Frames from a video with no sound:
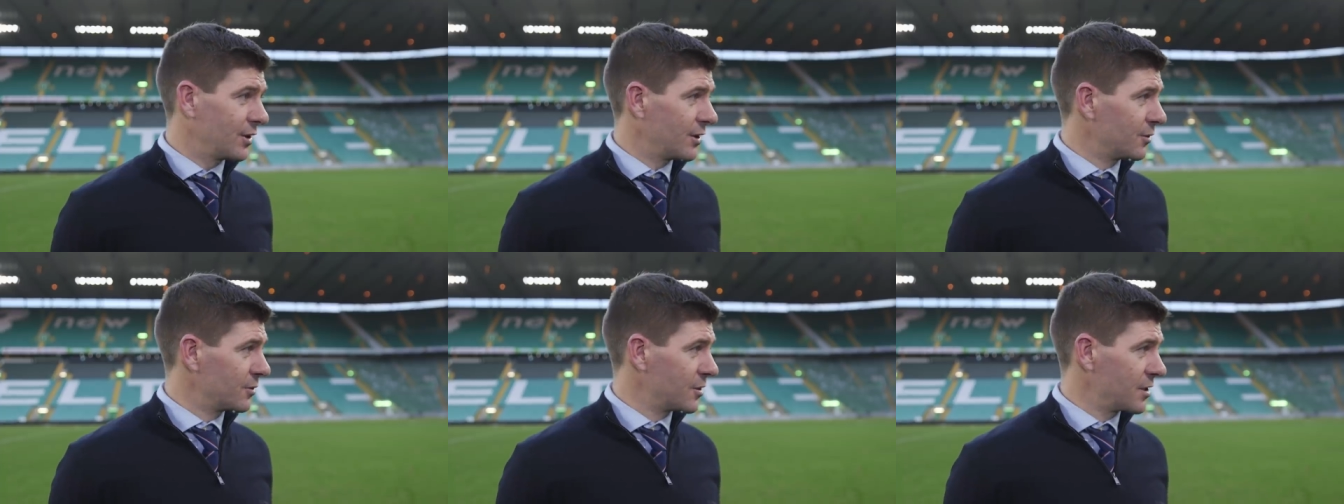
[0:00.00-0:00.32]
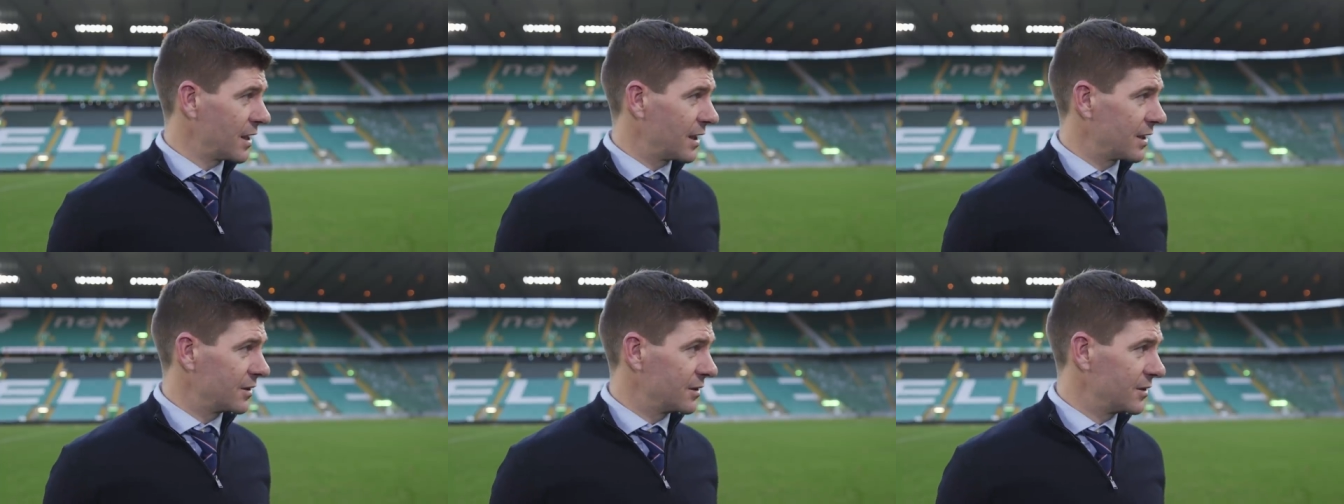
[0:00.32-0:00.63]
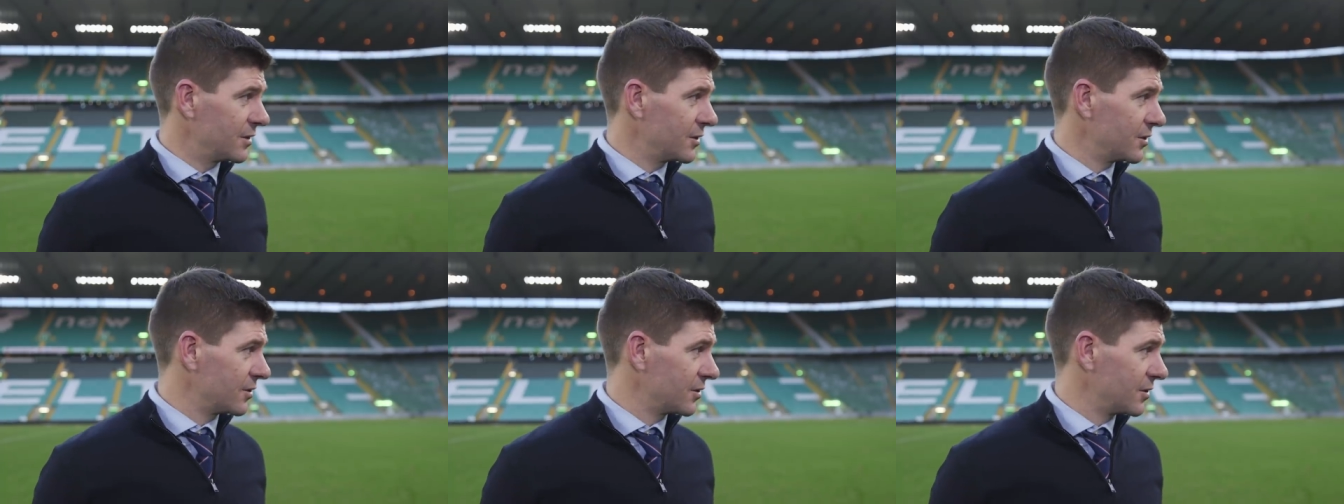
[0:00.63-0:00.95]
You know,
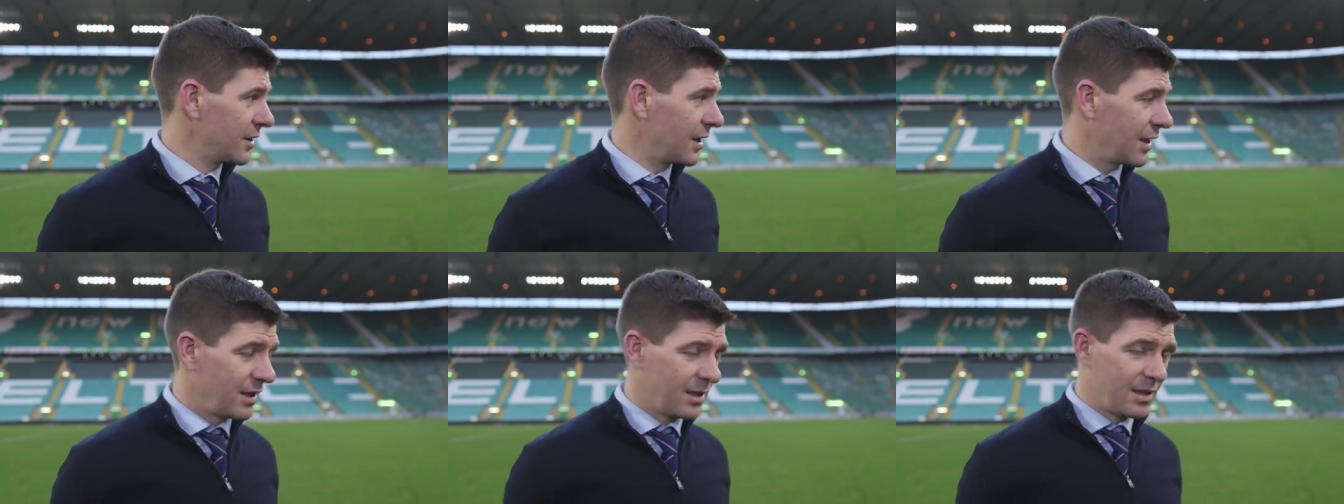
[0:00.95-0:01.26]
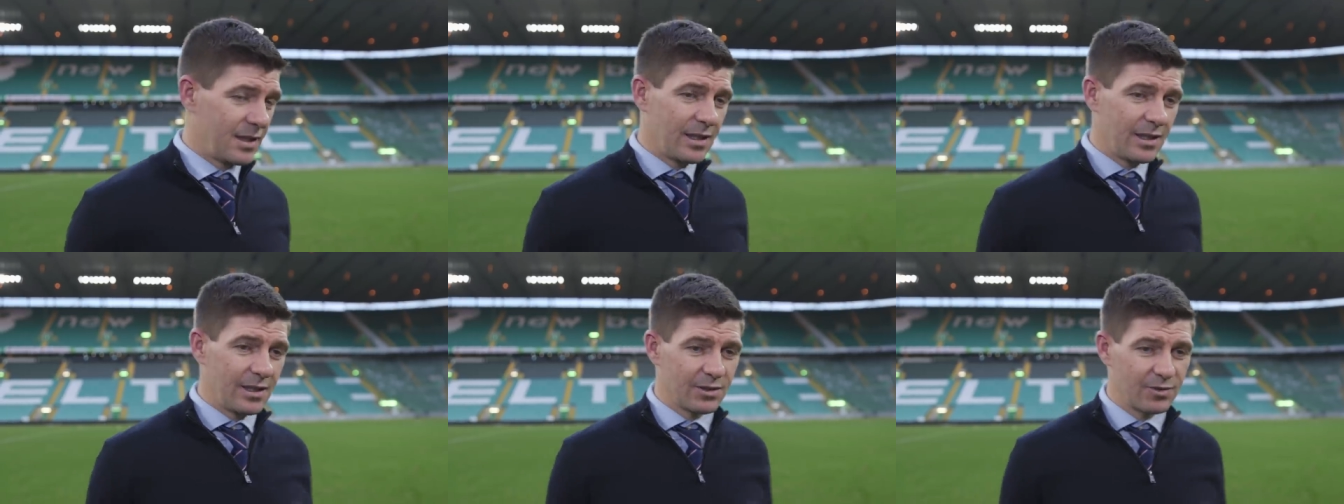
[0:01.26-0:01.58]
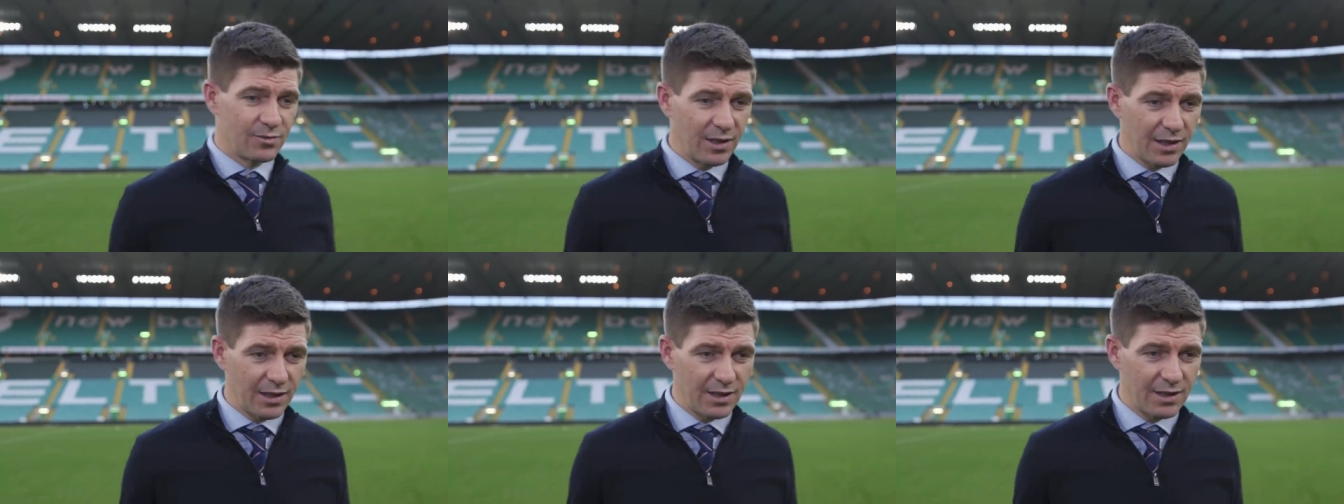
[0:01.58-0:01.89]
tackles, yellow
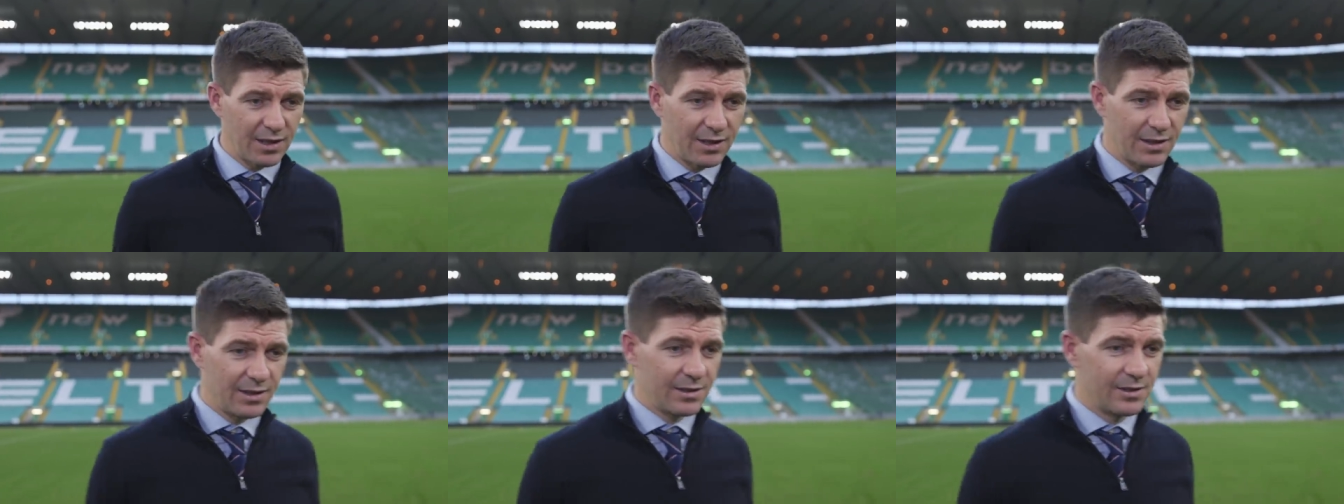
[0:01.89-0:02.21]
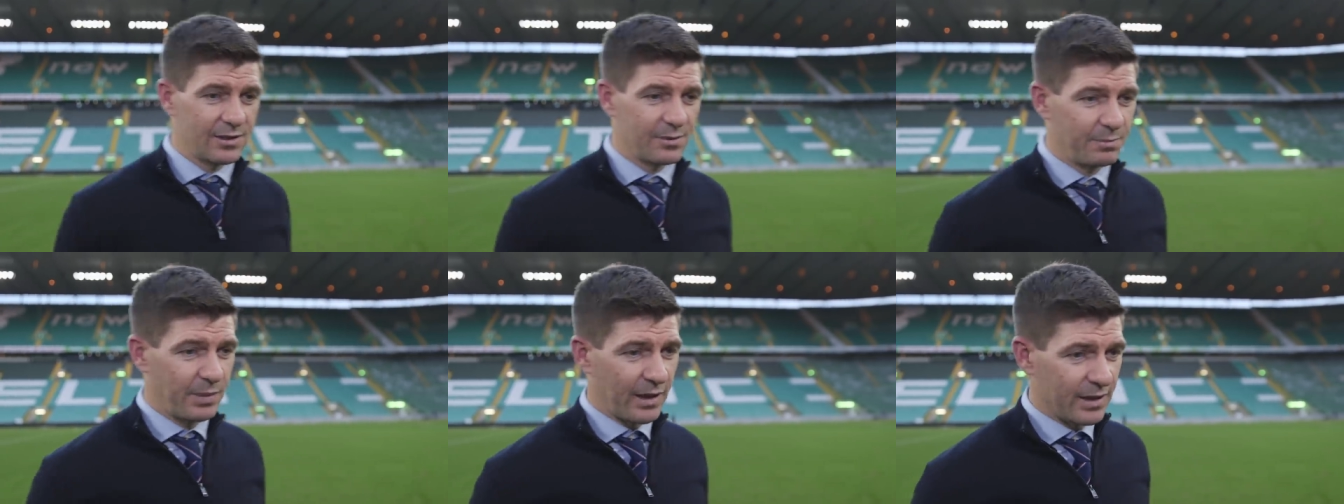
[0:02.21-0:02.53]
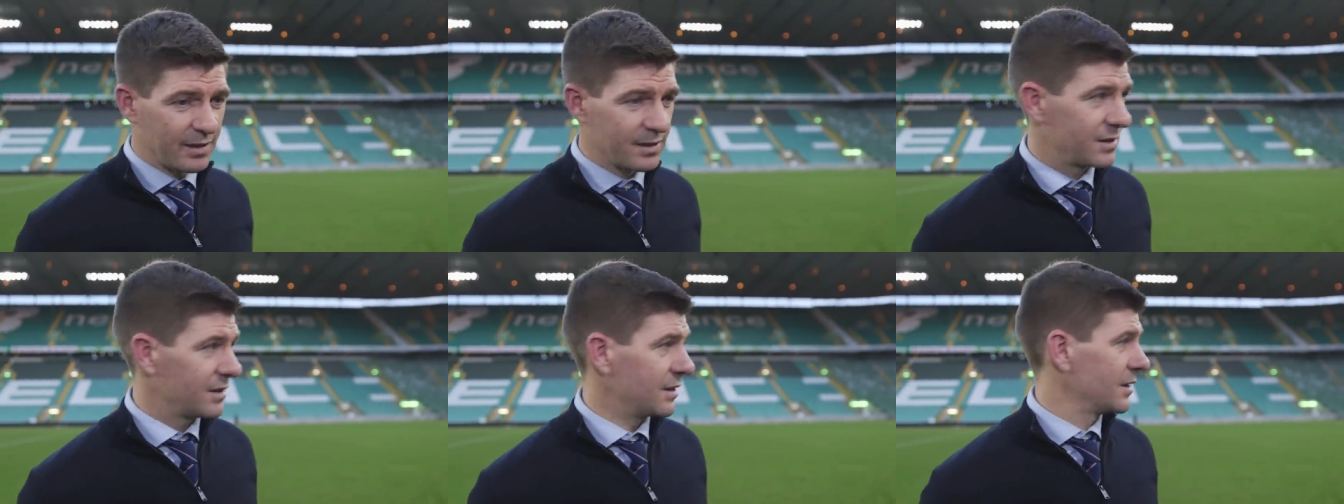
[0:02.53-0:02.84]
cards, red cards,
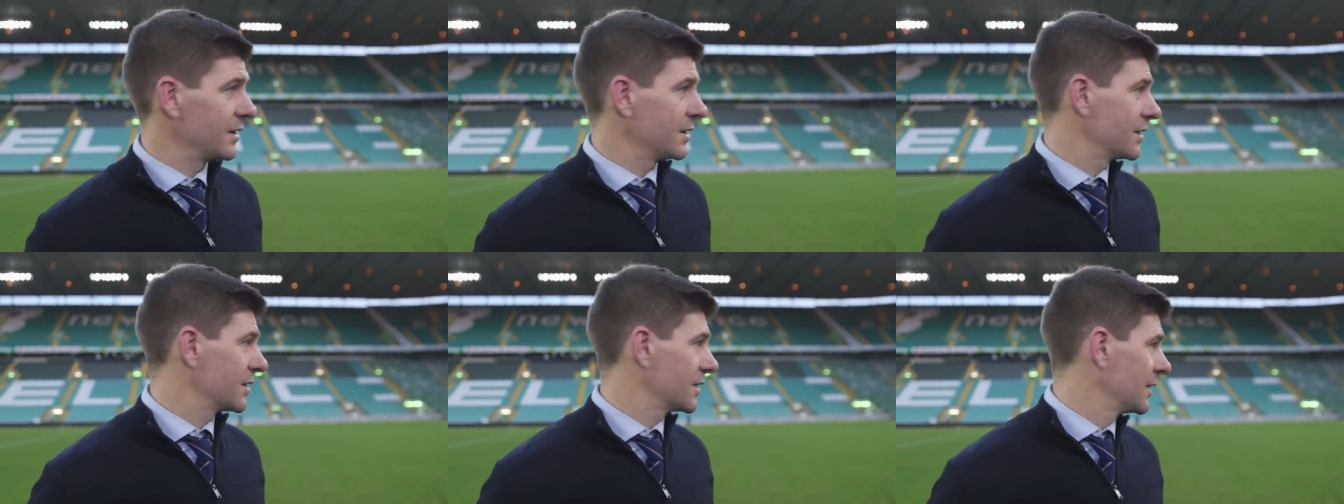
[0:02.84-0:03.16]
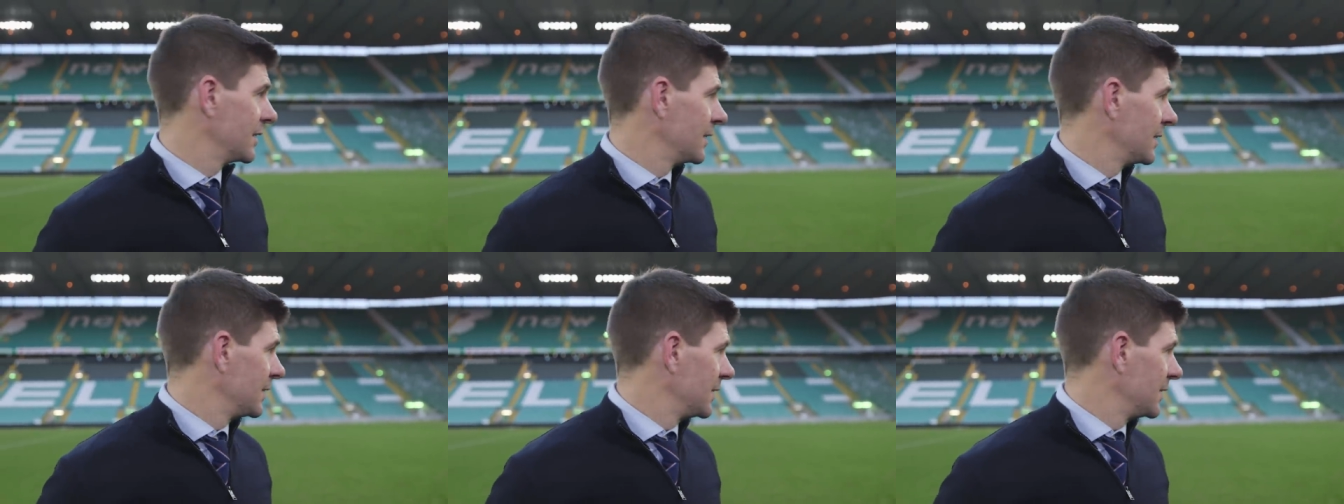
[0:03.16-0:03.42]
penalties,